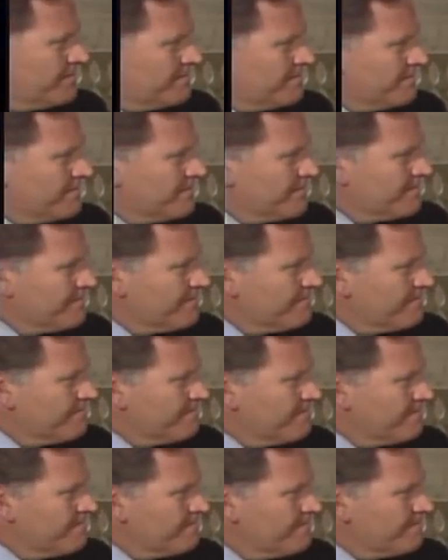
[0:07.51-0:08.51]

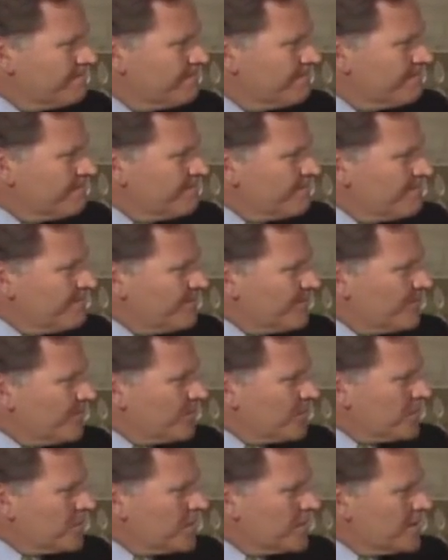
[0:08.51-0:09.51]

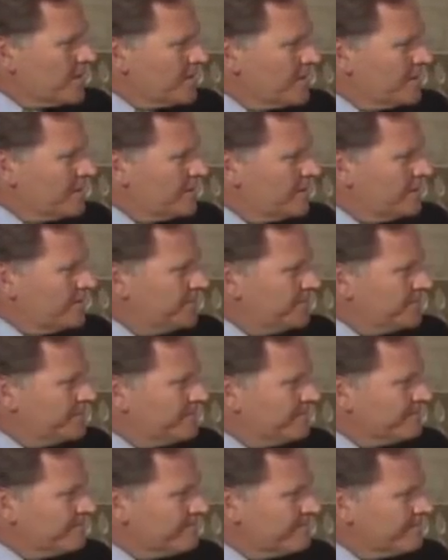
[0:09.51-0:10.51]

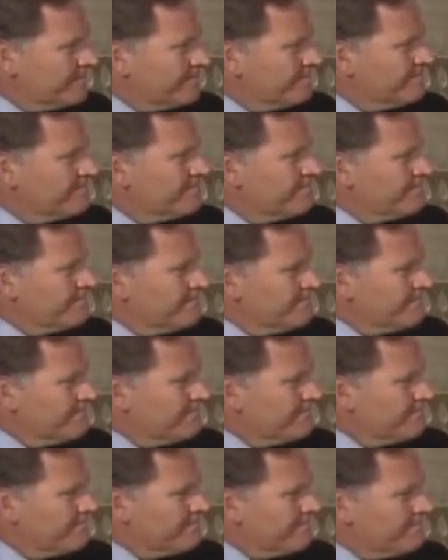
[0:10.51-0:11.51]

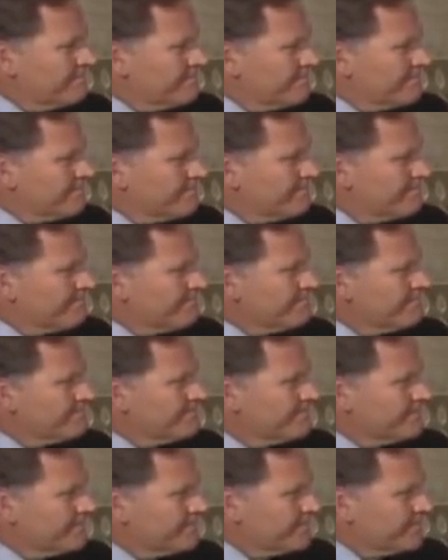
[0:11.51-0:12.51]

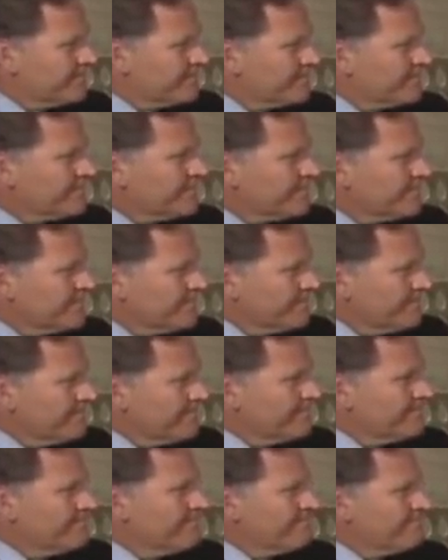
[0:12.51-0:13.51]

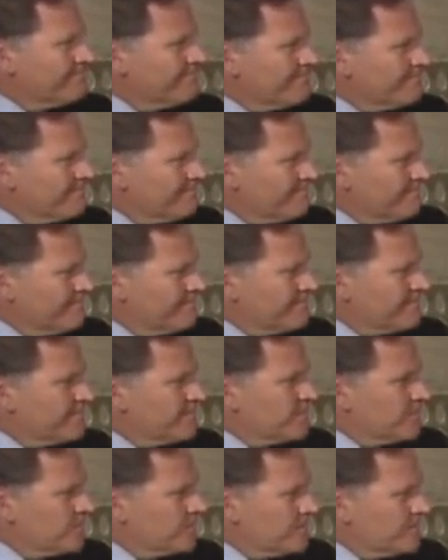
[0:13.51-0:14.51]

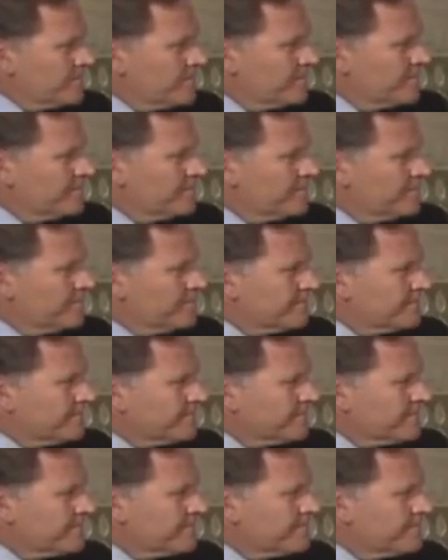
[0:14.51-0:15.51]
No words are spoken by the person on screen.